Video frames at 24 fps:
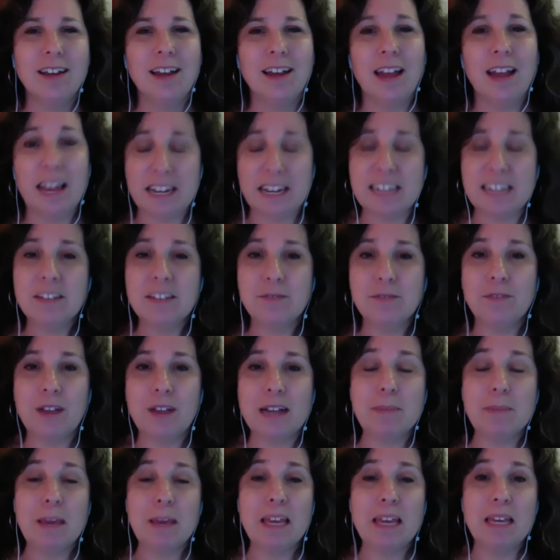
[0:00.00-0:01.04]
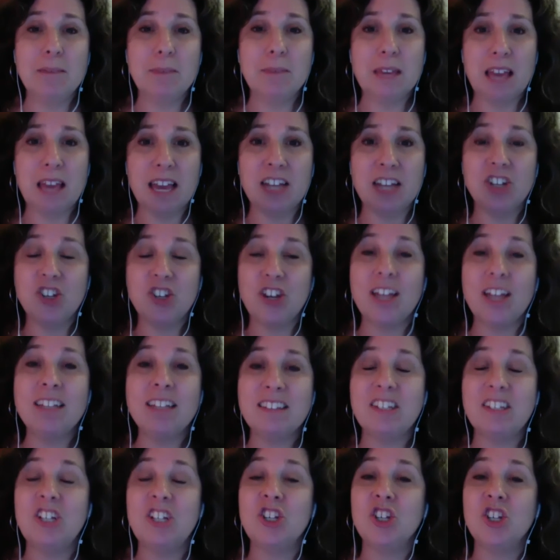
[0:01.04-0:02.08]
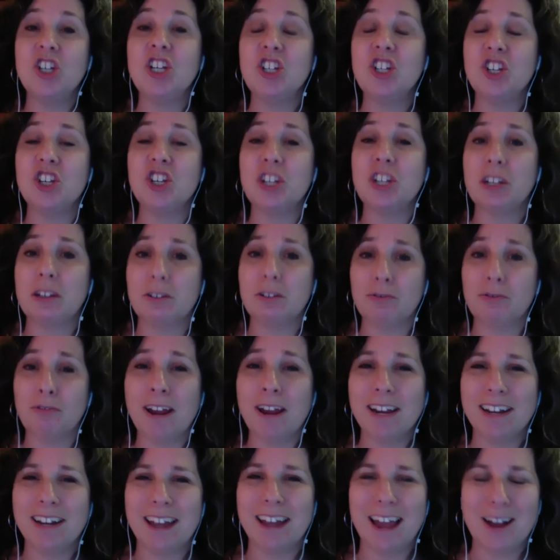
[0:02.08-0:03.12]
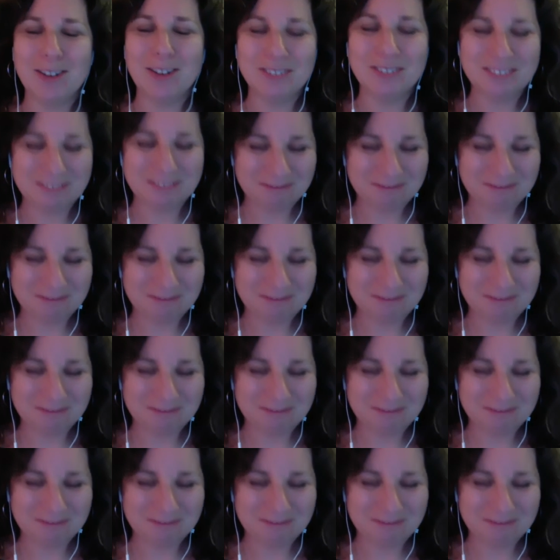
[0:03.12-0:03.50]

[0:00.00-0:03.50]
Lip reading: and is in fact making me a Gen Z cheat sheet right now.